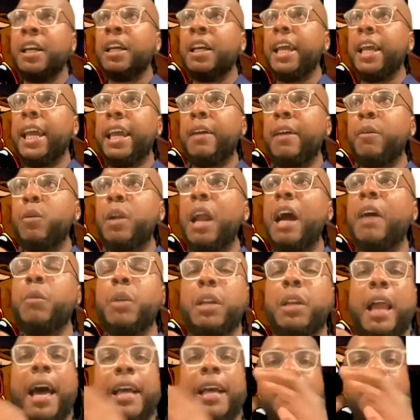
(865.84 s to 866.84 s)
And what I
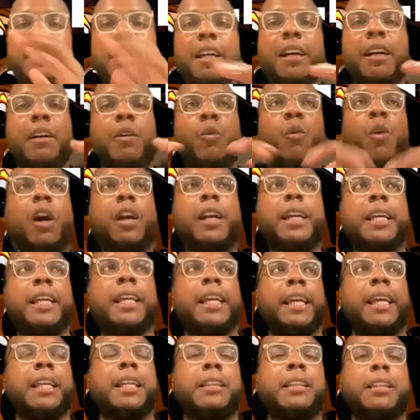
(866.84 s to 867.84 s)
realized, they're working
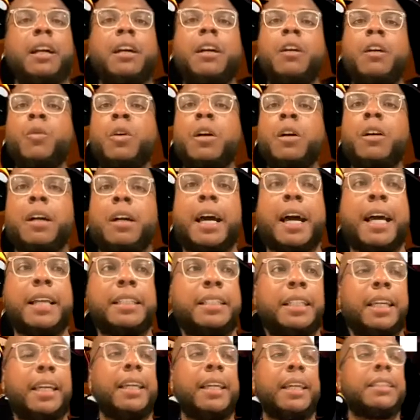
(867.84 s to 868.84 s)
in a third world
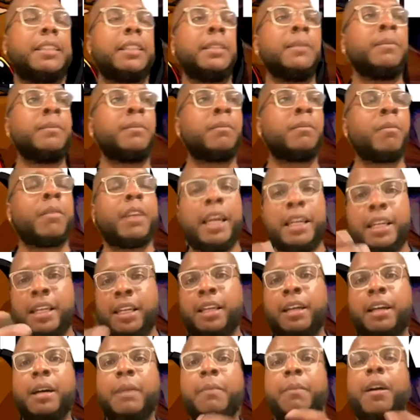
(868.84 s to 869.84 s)
context and in
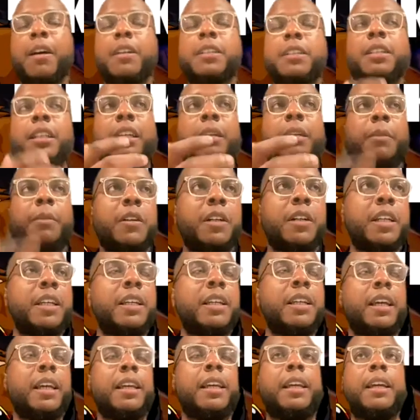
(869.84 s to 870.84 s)
an emerging
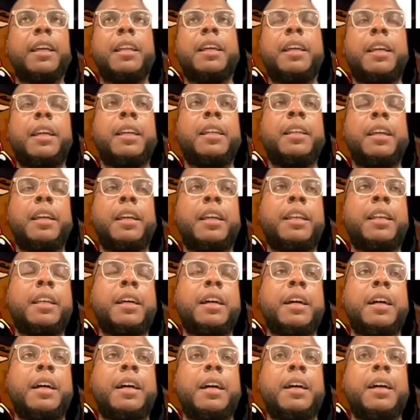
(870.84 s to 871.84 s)
community and
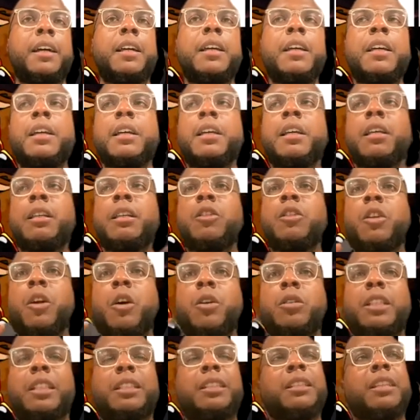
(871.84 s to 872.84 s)

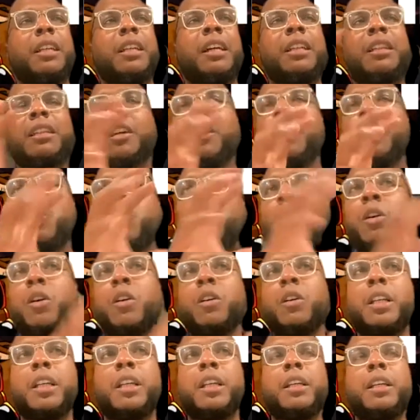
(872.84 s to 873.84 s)
just a third
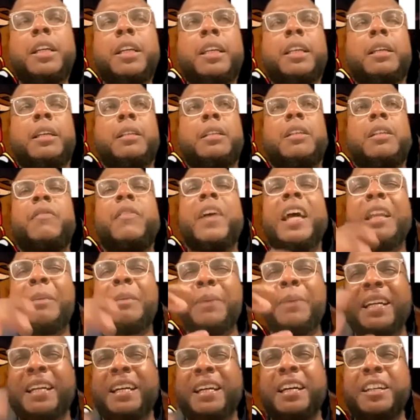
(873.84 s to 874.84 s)
world in a
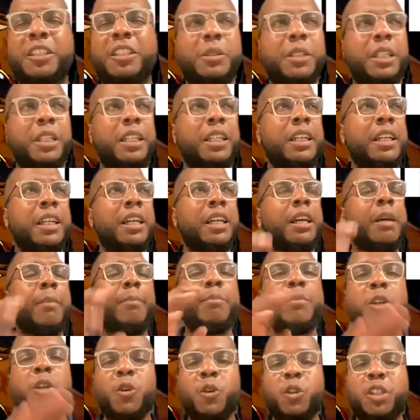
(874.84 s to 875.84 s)
developing country.
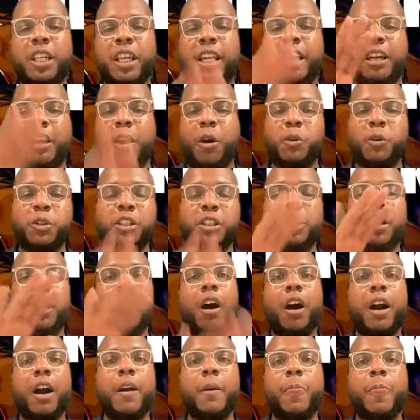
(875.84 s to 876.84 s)
Music, culture,
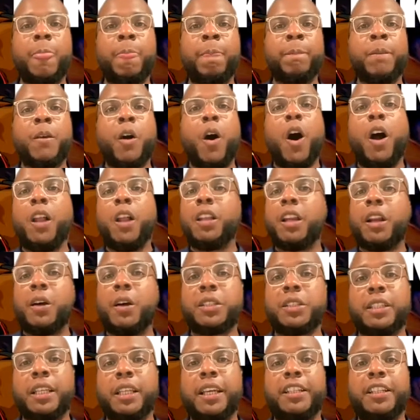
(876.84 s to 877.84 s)
art, all of
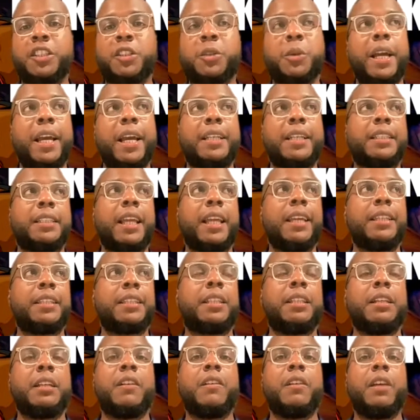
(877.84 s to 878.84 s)
those things translate
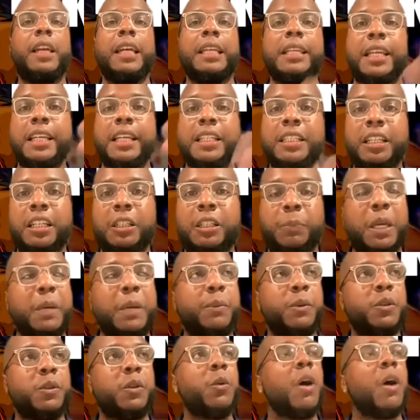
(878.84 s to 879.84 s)
to indigenous
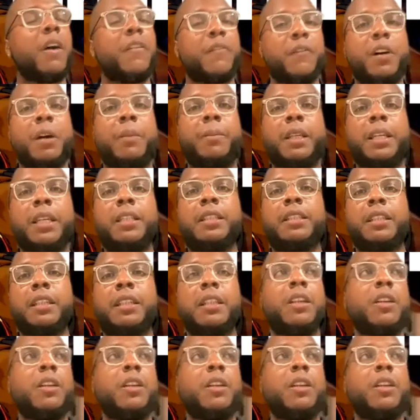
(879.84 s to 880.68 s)
peoples who are from these,